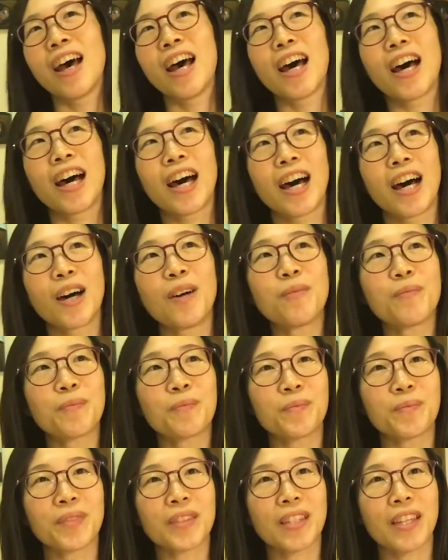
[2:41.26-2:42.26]

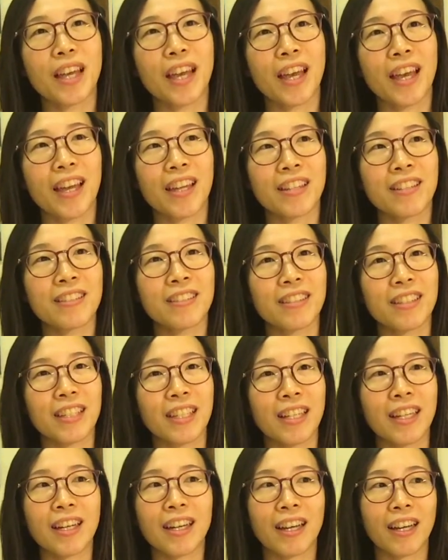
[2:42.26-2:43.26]
And
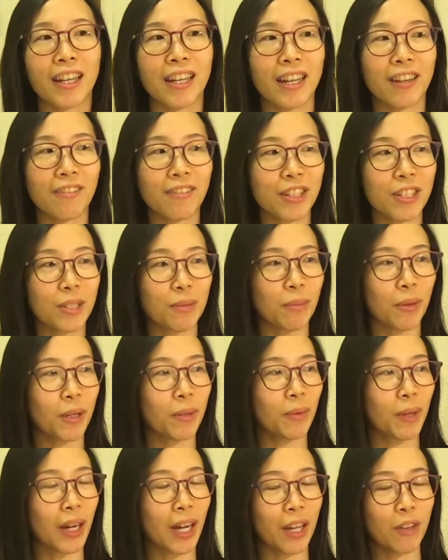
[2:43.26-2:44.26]
I've reached a
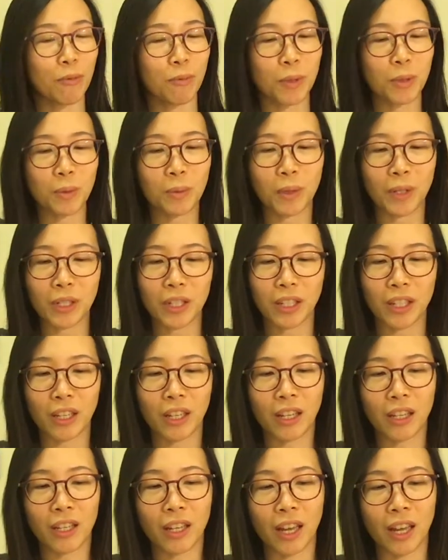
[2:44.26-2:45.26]
point where I've been
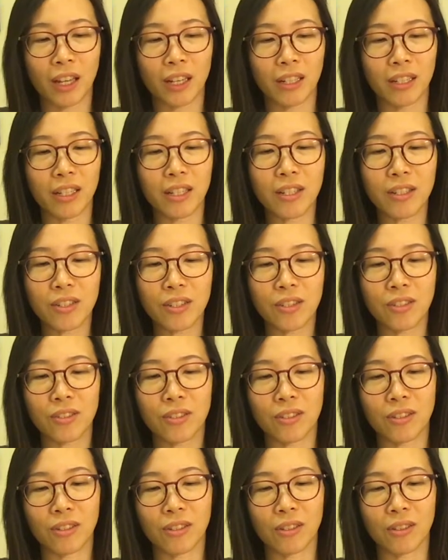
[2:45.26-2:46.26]
working at
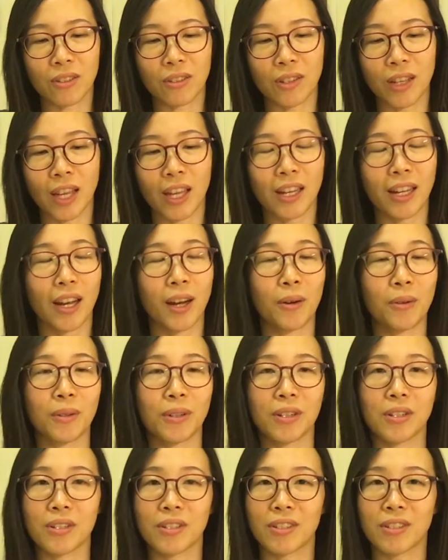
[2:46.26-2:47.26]
least 8
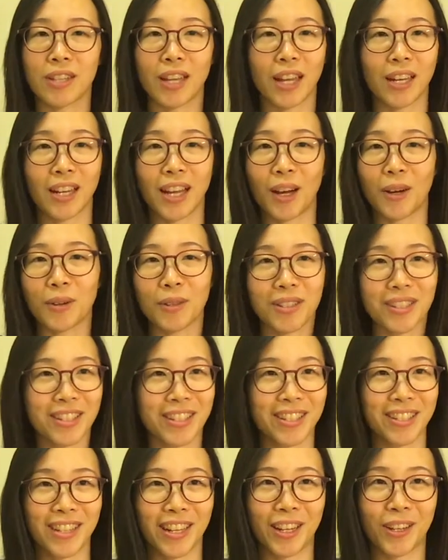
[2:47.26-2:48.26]
hours, 10
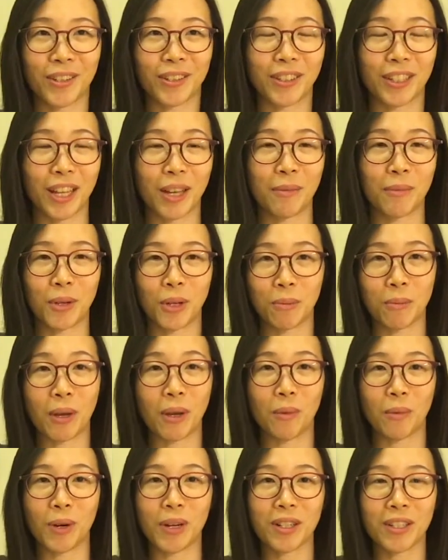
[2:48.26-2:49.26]
hours a day on them on
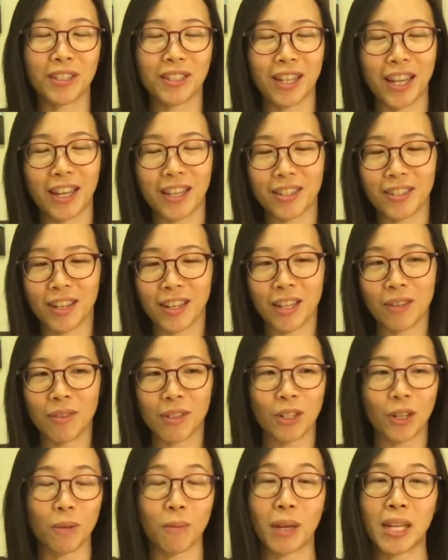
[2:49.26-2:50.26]
my work days, and
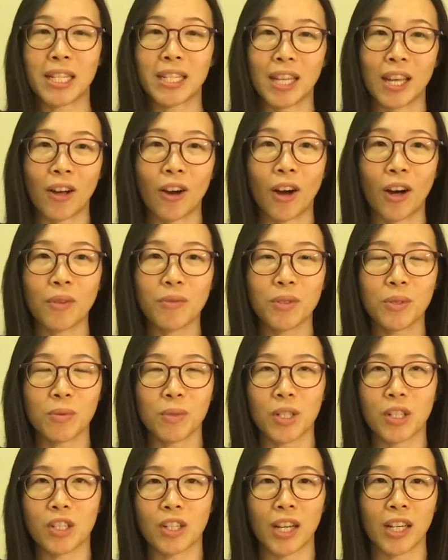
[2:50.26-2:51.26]
even on my day offs,
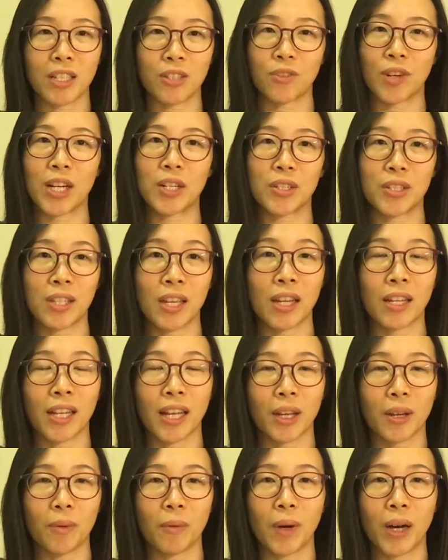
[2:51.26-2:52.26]
which I try to take
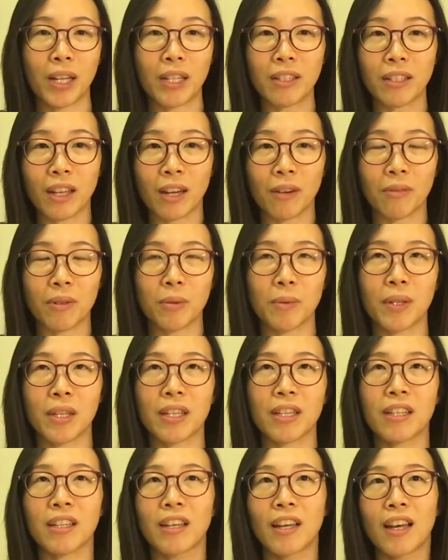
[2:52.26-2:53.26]
like one every
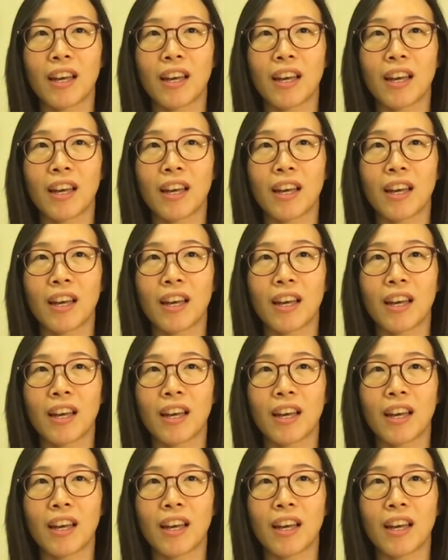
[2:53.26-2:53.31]
week.